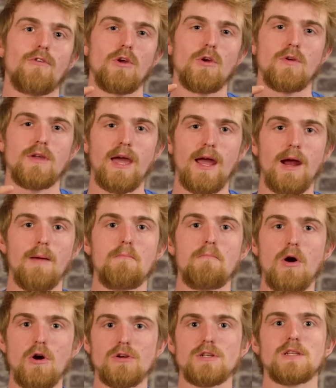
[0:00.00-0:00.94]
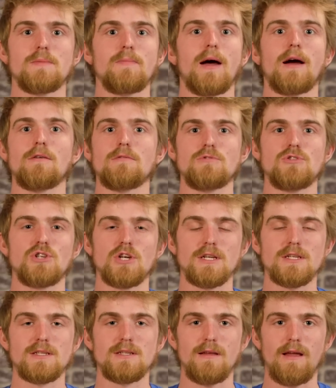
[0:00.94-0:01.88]
you care most about
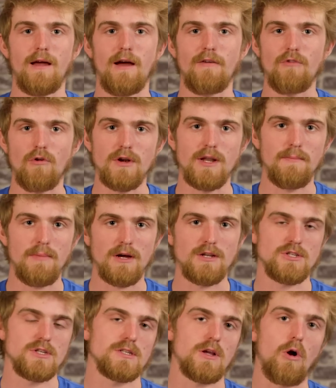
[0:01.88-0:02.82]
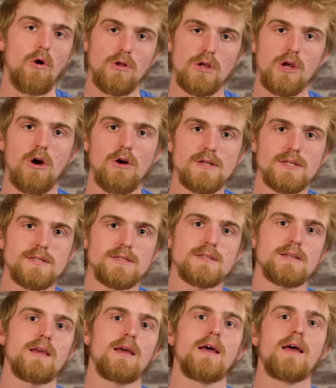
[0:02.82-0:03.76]
just avoiding punctures at all
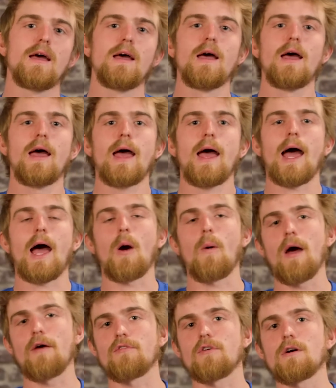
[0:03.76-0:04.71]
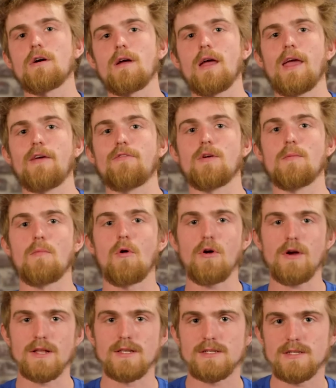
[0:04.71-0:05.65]
costs. However, if you're
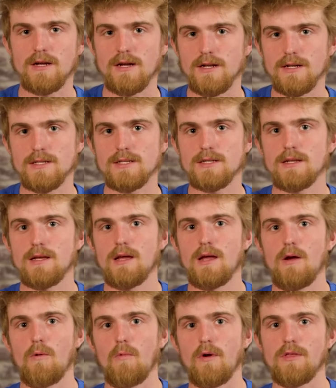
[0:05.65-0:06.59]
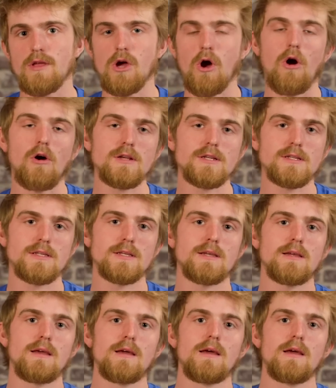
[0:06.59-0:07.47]
more concerned with cost,